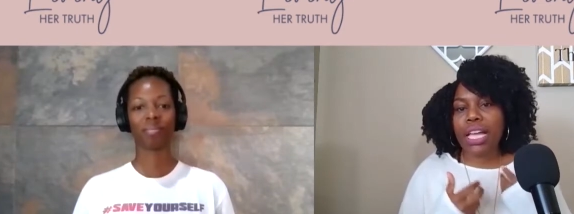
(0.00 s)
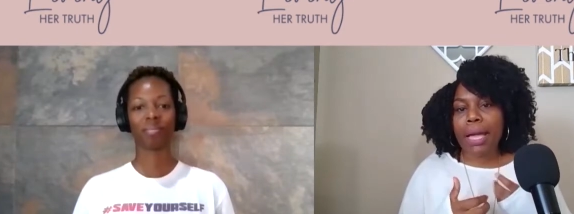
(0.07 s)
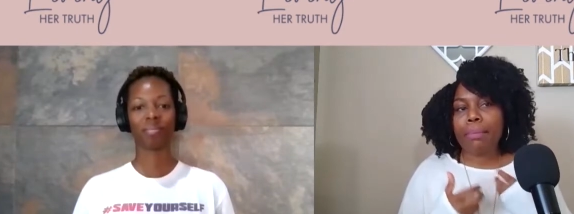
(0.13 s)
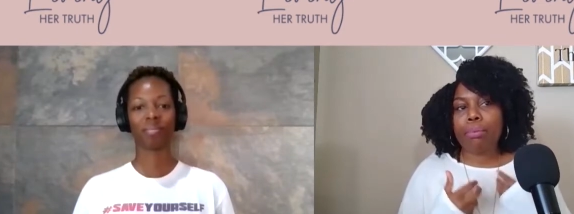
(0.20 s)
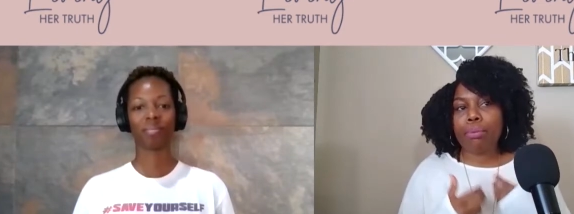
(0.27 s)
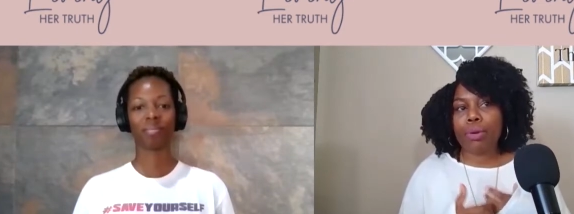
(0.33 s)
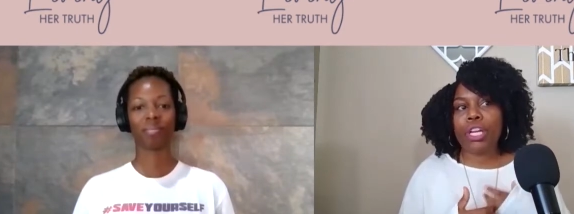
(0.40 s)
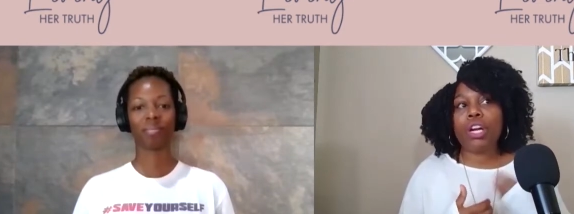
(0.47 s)
Speaker 1: like
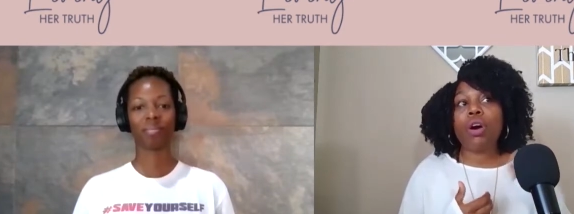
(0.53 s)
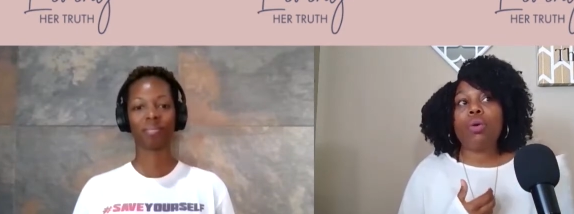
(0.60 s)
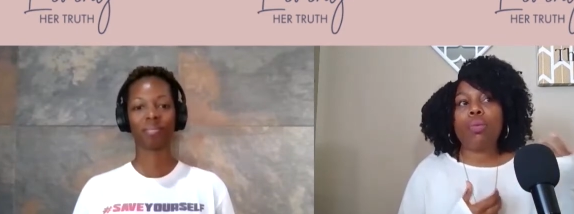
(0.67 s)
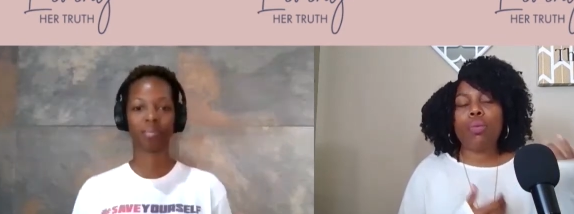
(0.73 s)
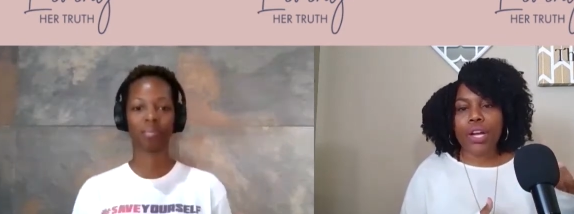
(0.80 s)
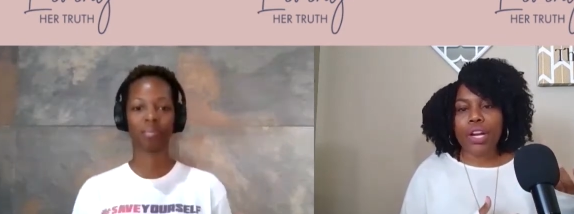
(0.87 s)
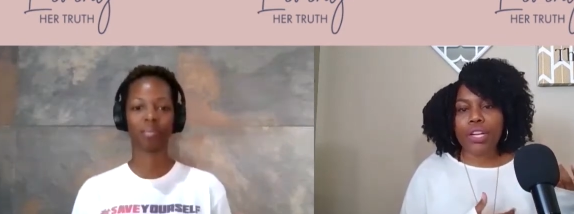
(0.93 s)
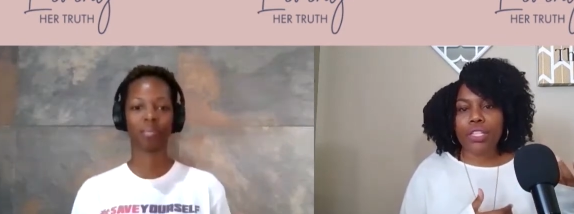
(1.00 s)
bring
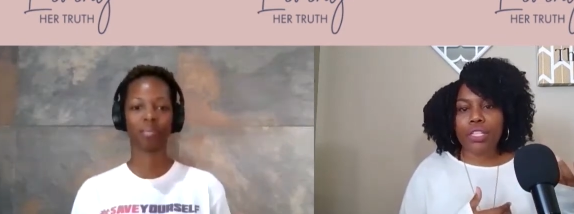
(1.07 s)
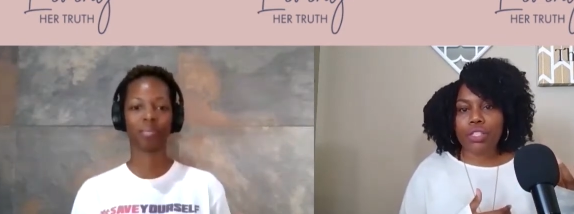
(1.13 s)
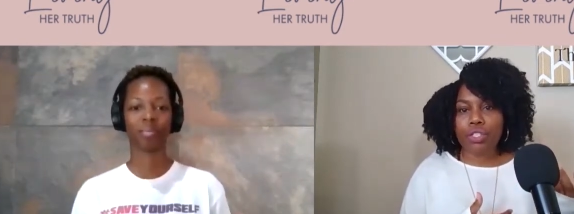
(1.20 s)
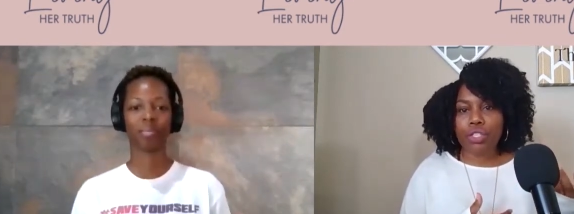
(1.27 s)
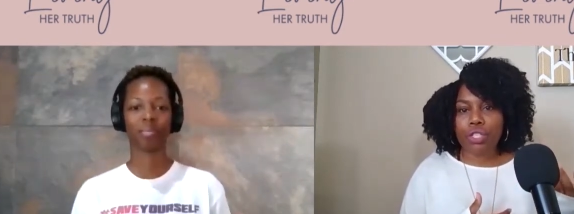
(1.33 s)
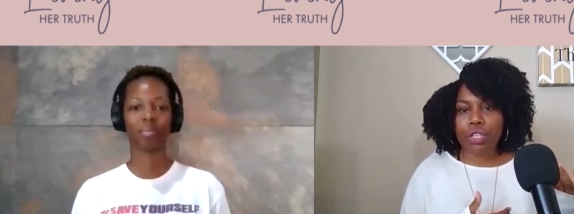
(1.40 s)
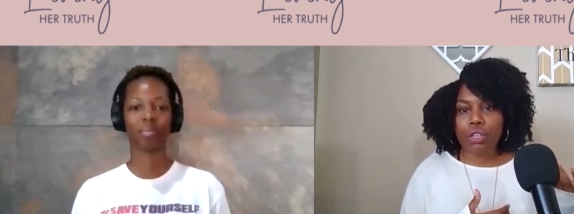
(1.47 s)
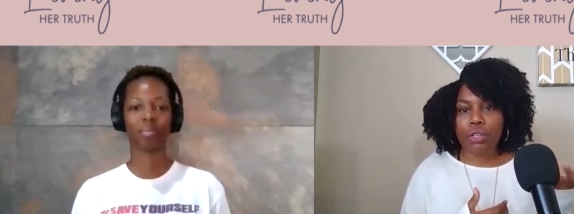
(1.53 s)
awareness
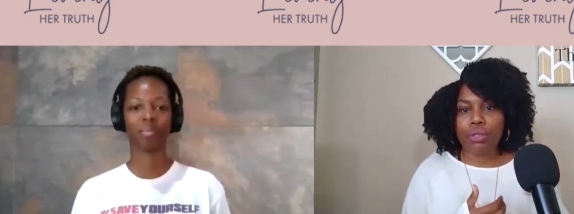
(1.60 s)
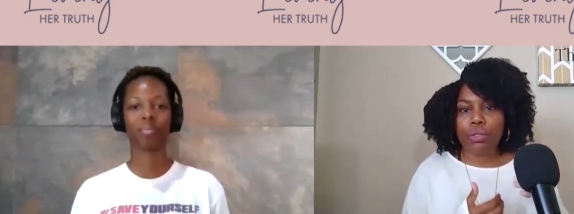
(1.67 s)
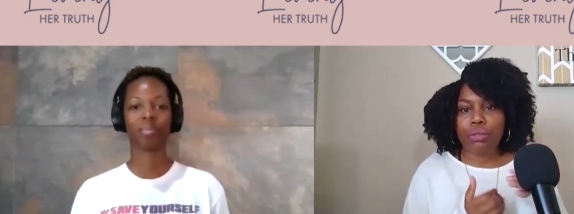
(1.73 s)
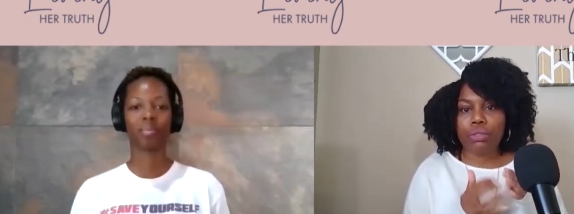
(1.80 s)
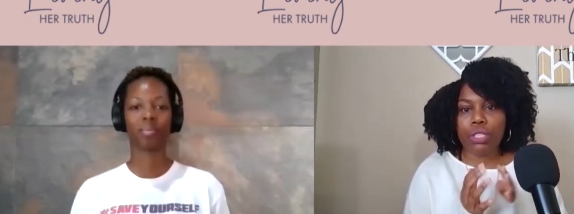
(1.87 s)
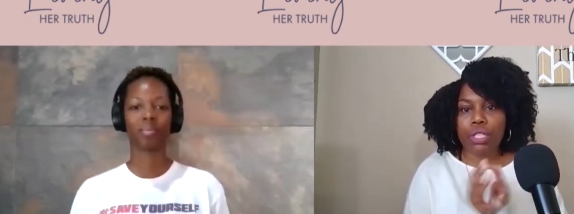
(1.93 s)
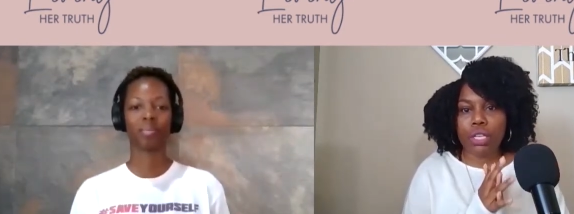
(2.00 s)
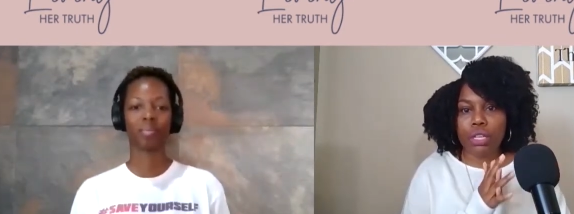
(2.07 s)
to
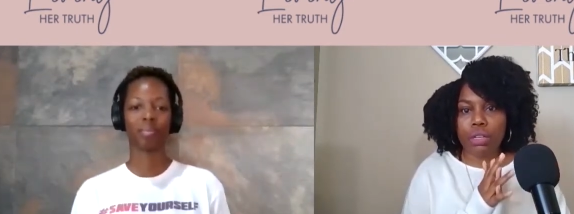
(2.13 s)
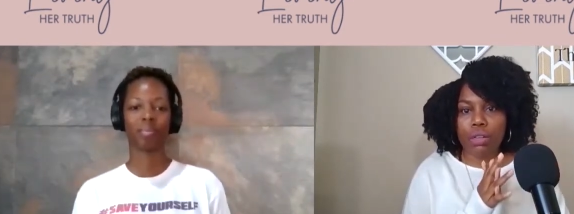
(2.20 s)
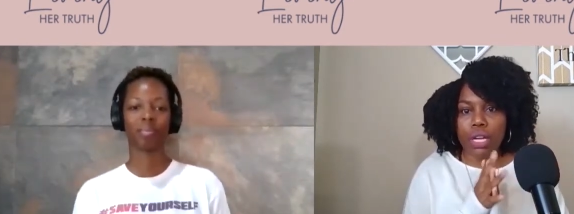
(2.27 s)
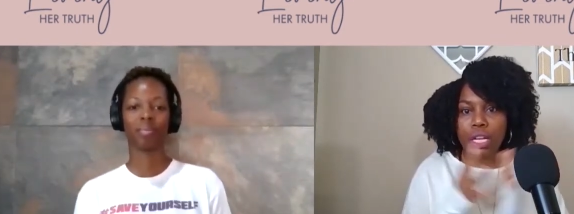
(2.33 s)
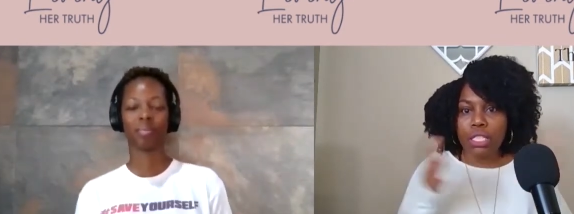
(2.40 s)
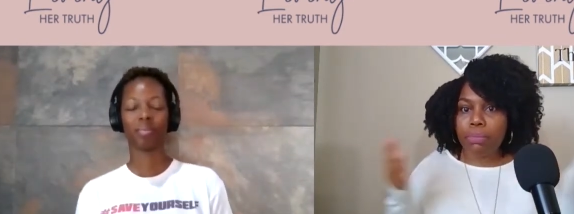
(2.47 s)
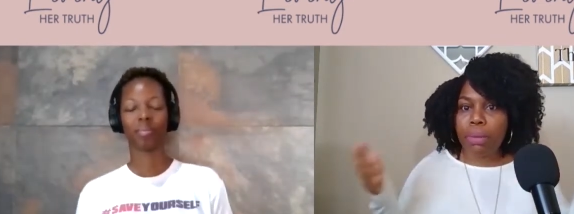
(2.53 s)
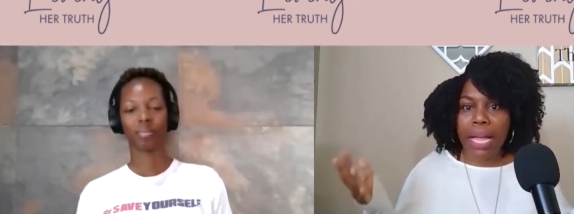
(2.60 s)
you know
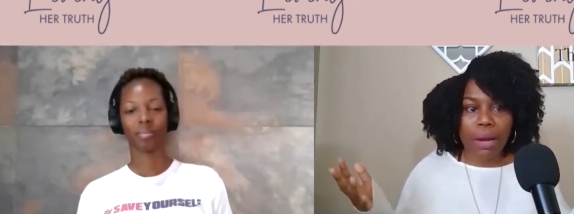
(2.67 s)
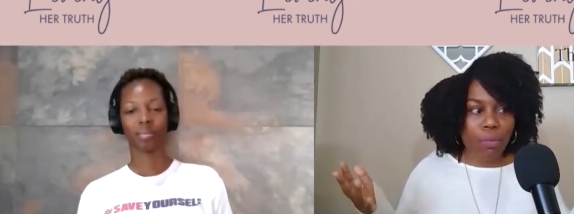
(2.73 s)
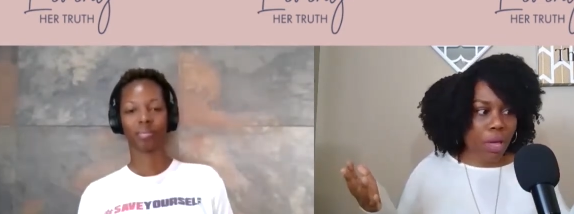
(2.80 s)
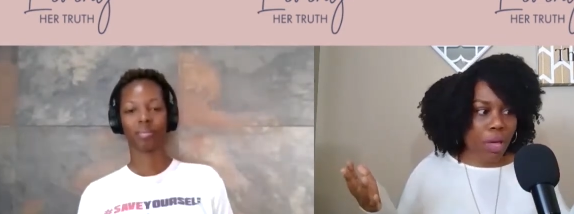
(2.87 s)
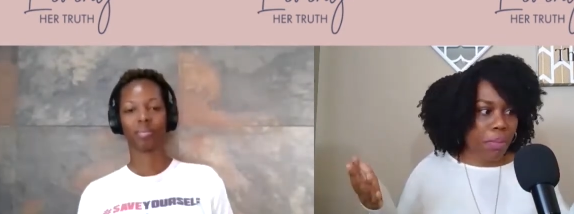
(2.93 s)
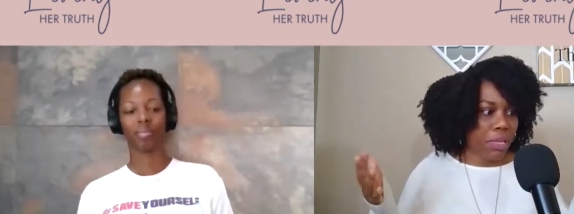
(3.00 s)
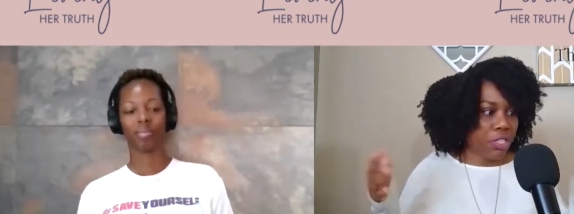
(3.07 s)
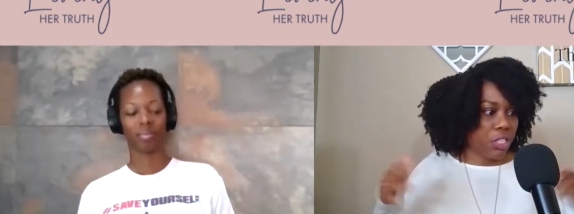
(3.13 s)
us black
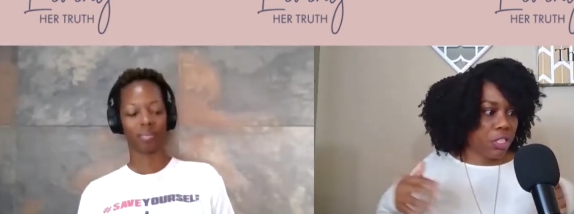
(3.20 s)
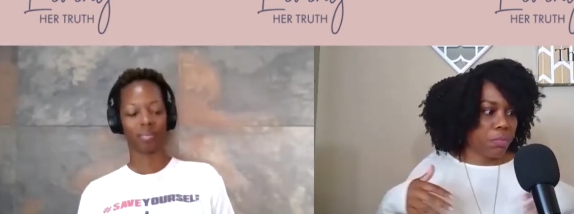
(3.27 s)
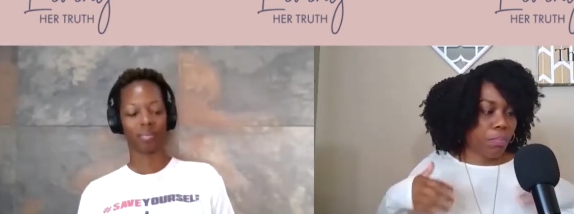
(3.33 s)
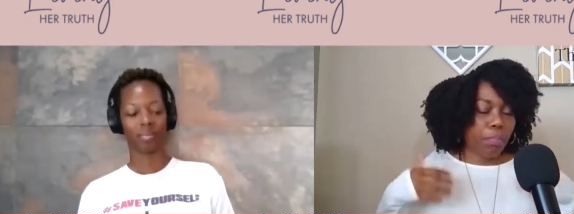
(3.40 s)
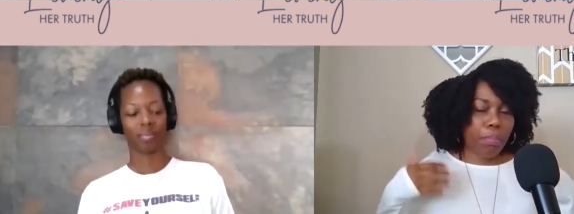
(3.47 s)
women just